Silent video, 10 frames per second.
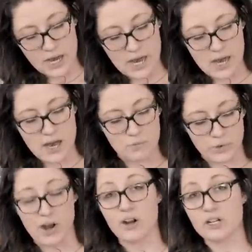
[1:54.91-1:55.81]
Um,
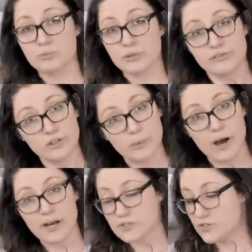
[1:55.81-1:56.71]
we are going to brew a full
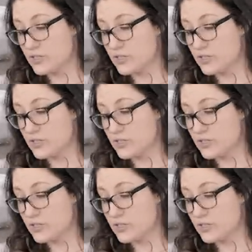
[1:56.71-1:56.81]
pot just